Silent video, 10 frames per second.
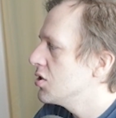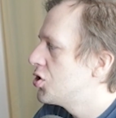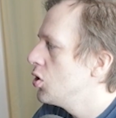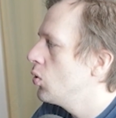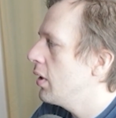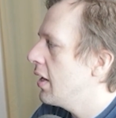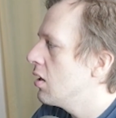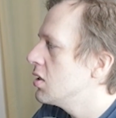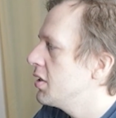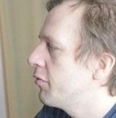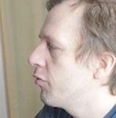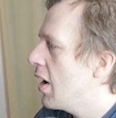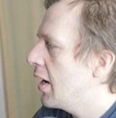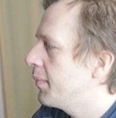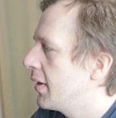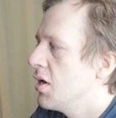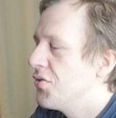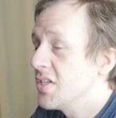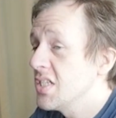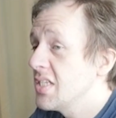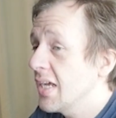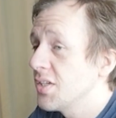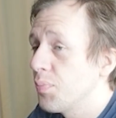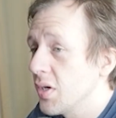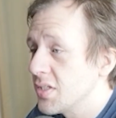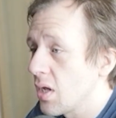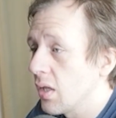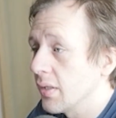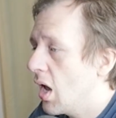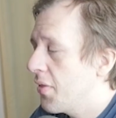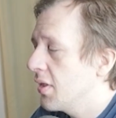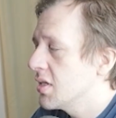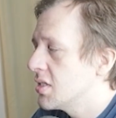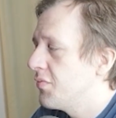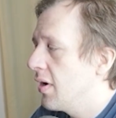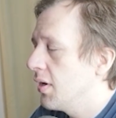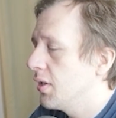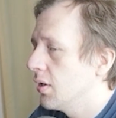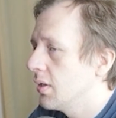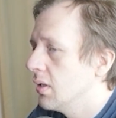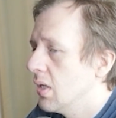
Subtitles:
2 energy fragment. This is actually pretty solid. I think this is very good.